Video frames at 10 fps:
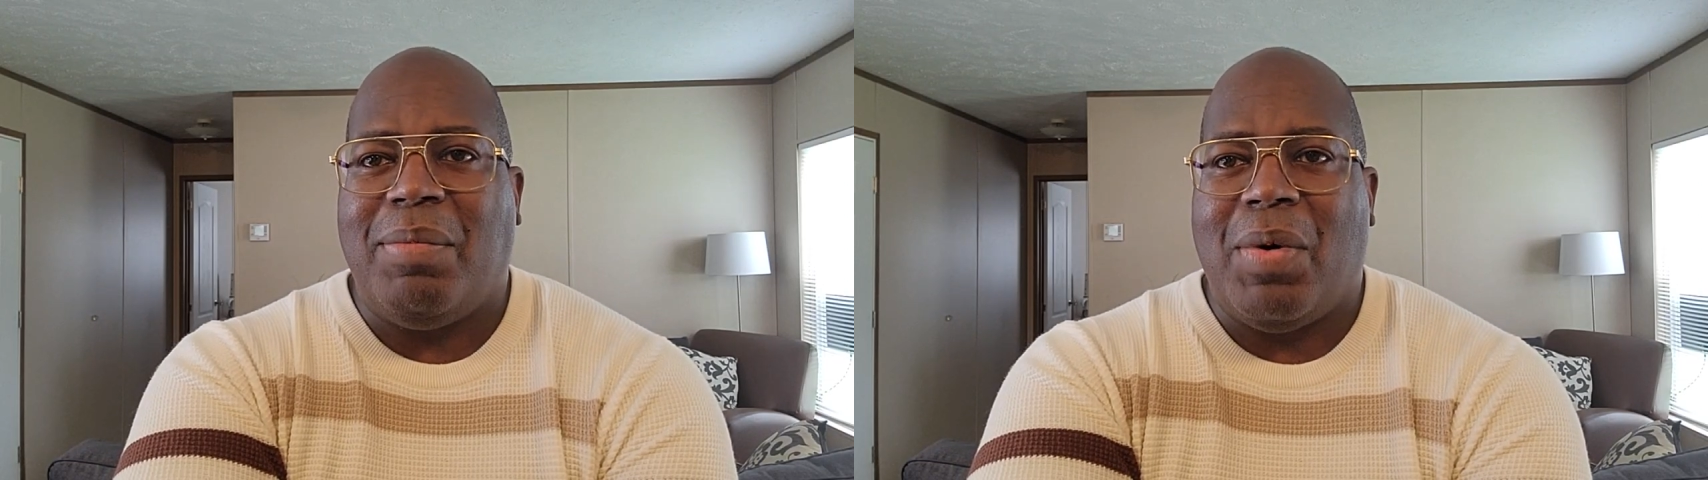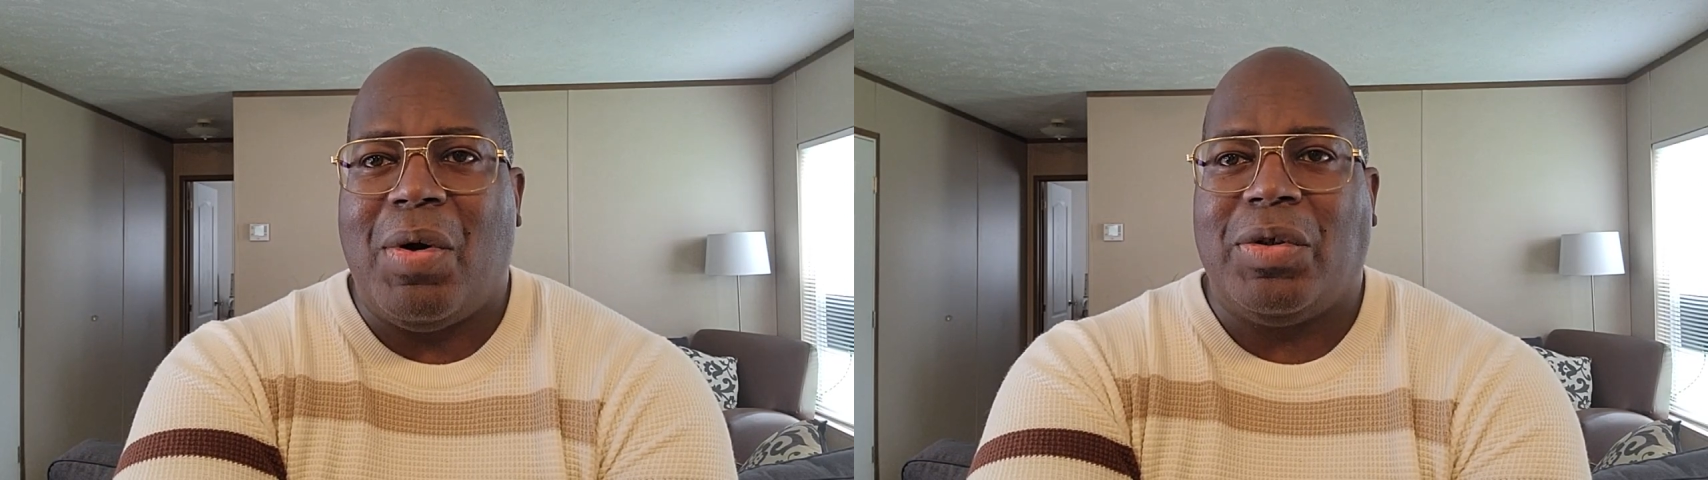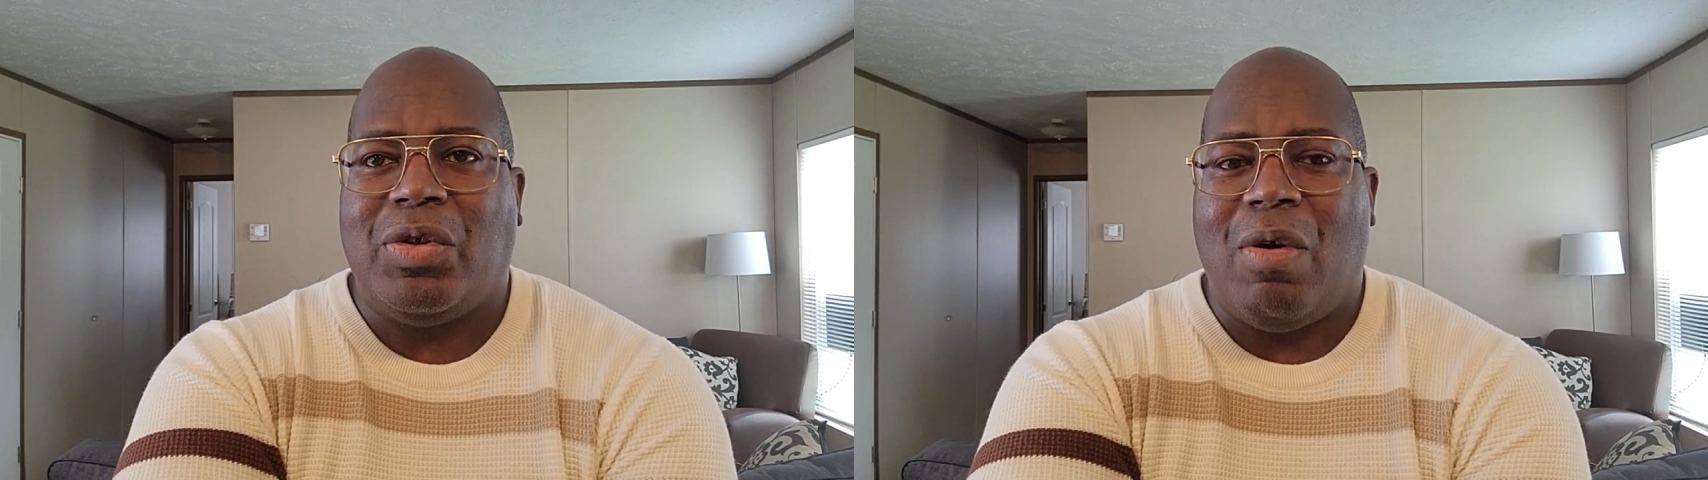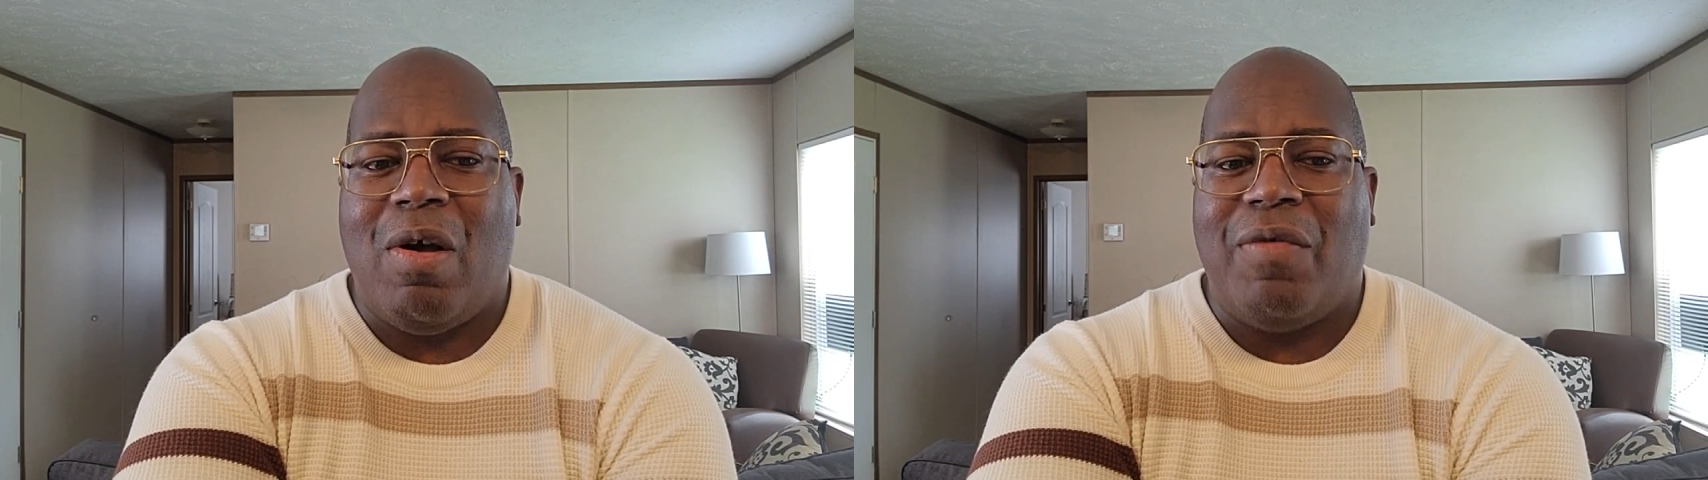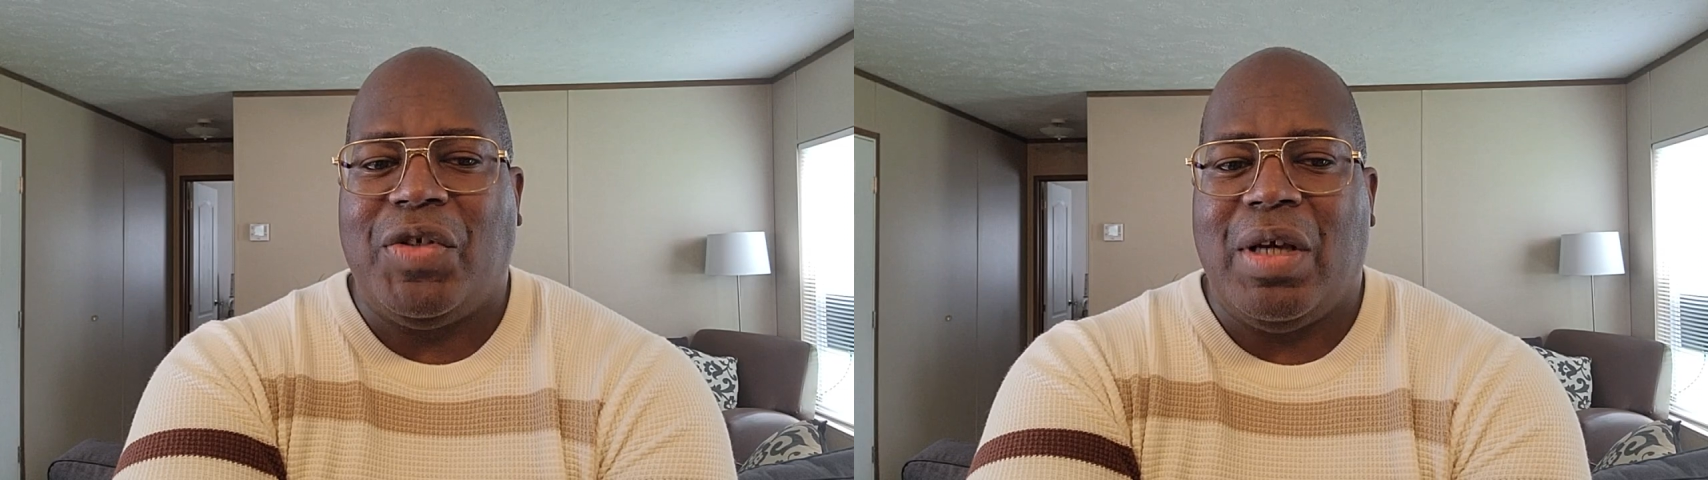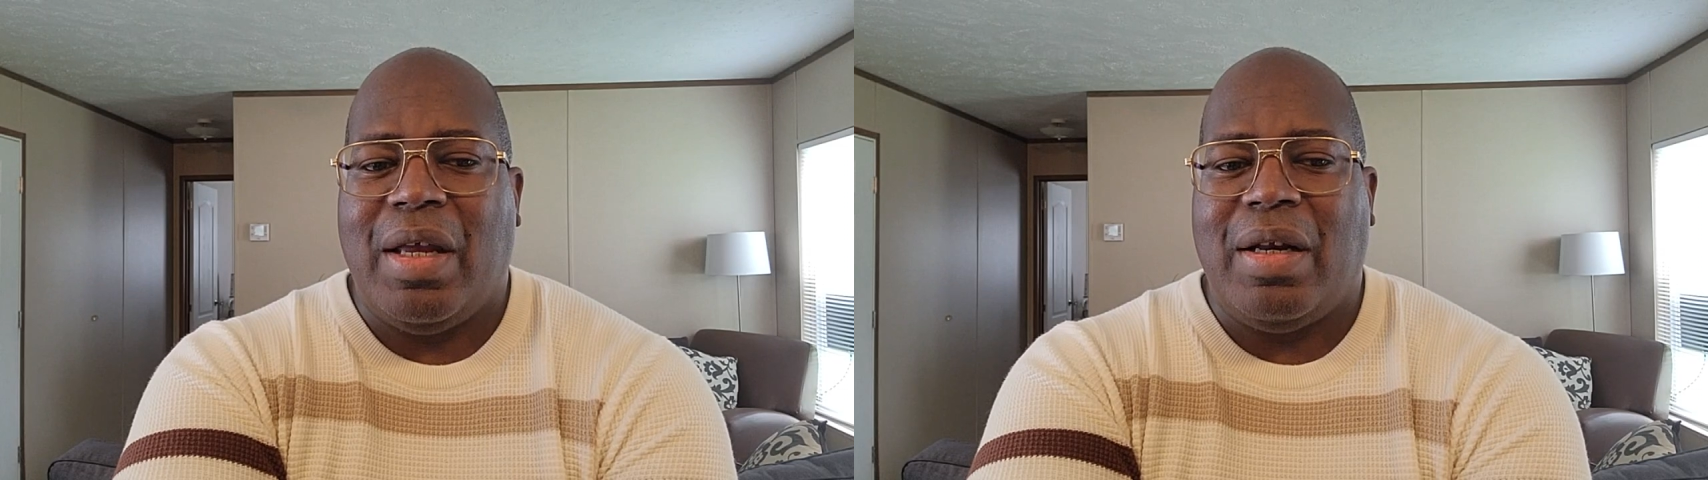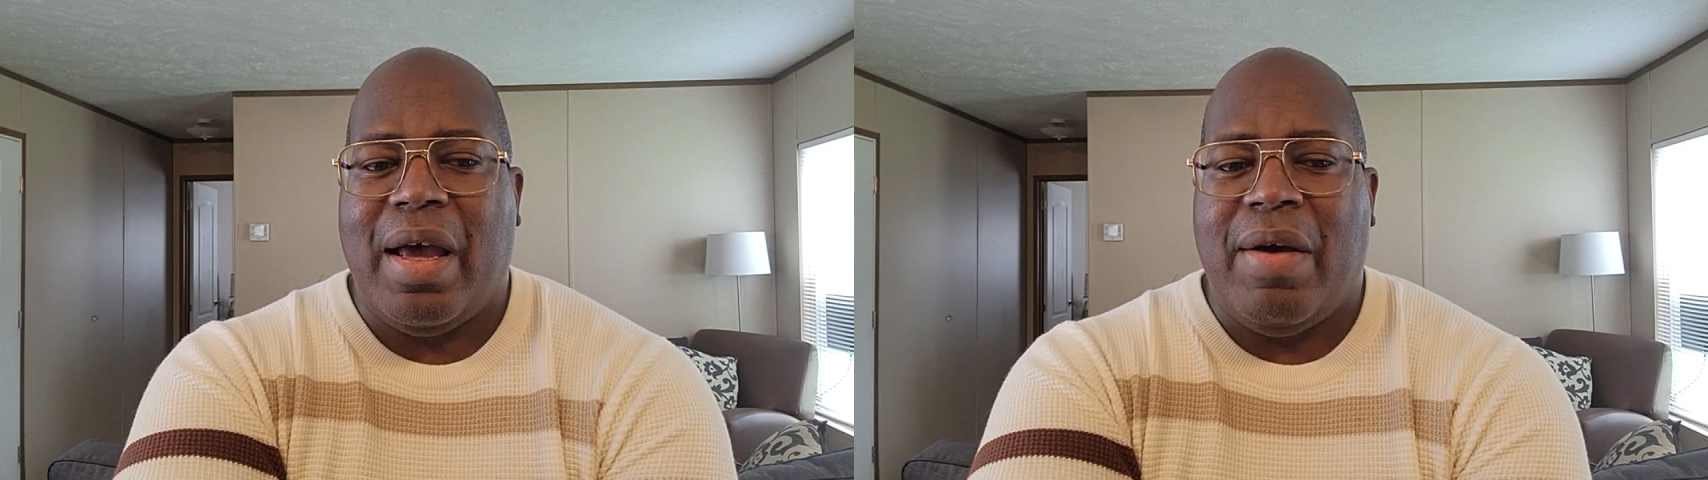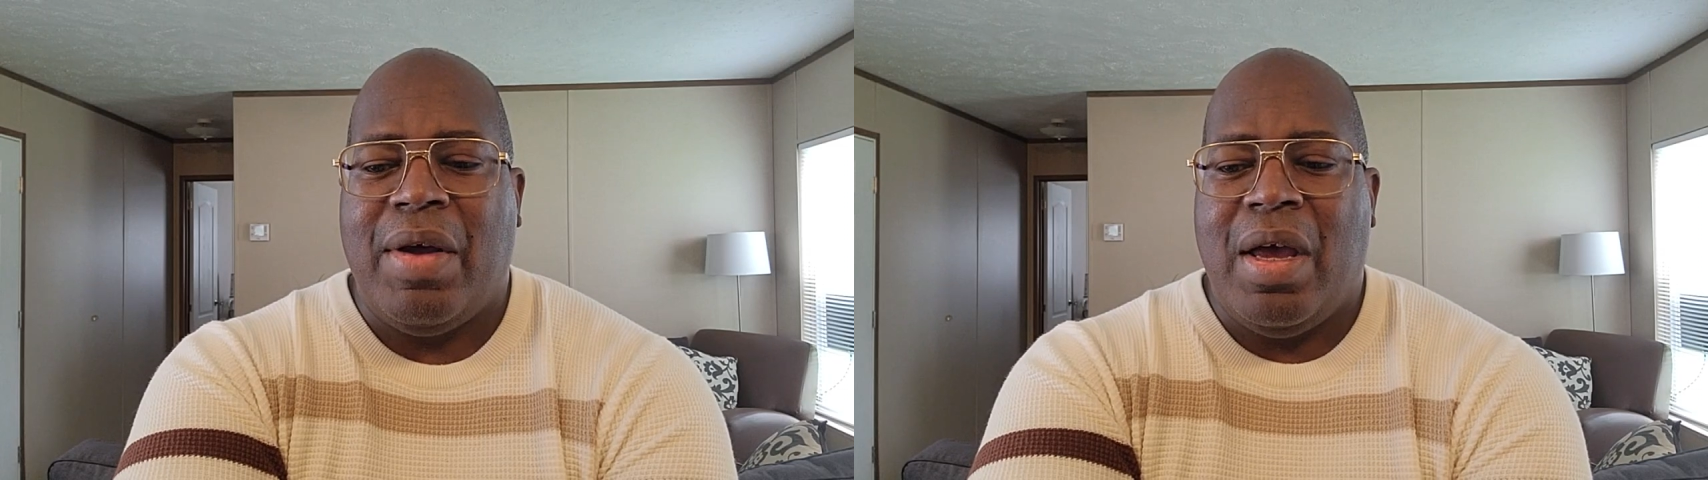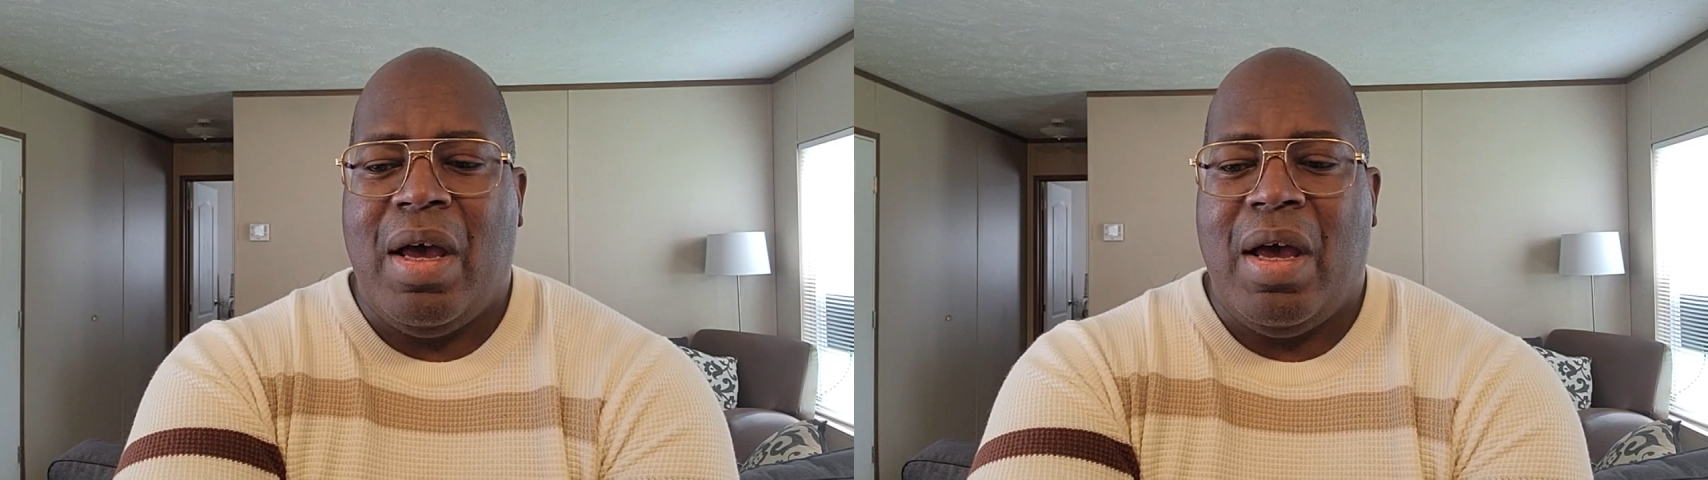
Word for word: parts are offset now.